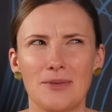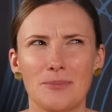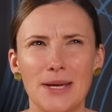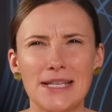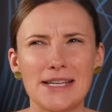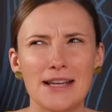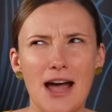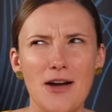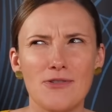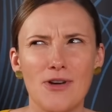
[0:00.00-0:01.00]
Meeting
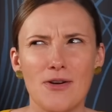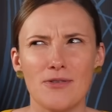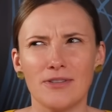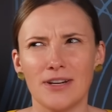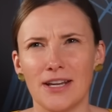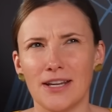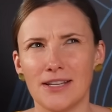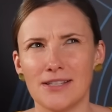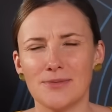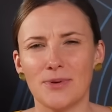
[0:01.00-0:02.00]
our own
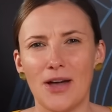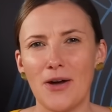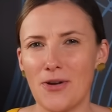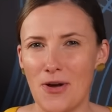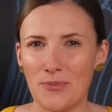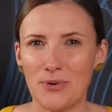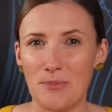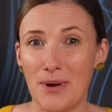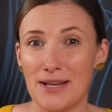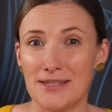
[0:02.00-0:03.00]
needs without
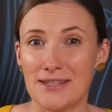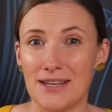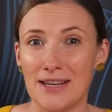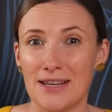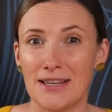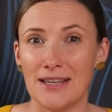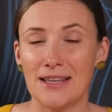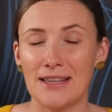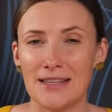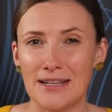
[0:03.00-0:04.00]
compromising
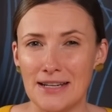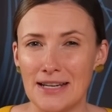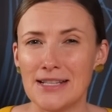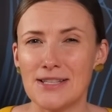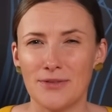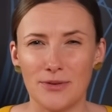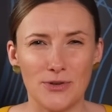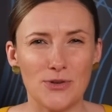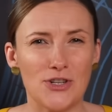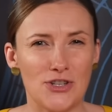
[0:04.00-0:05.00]
the needs of the
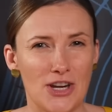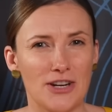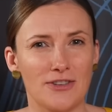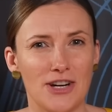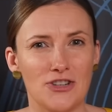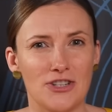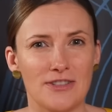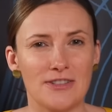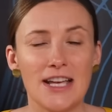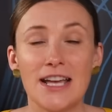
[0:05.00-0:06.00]
future
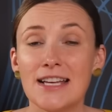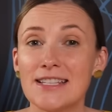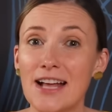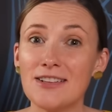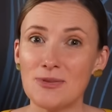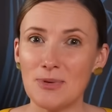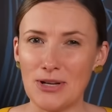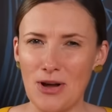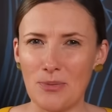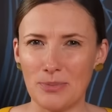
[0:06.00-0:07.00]
generations sounds a bit
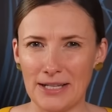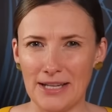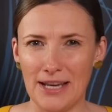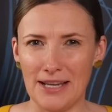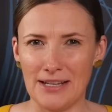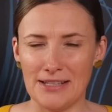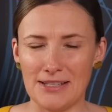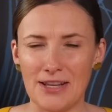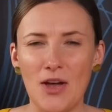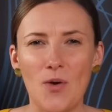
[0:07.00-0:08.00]
complicated.
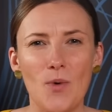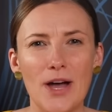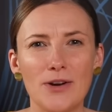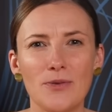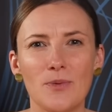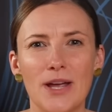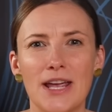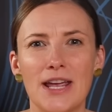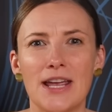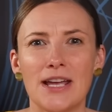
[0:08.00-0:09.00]
Why don't
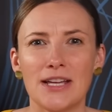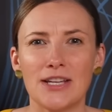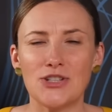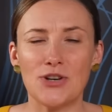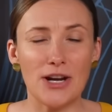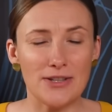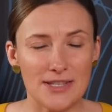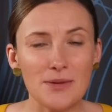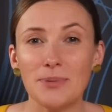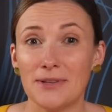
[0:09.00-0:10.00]
we try to
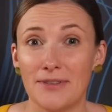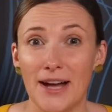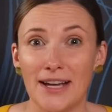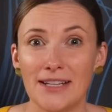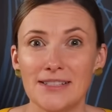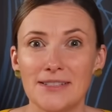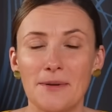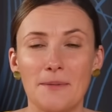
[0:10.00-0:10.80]
simplify it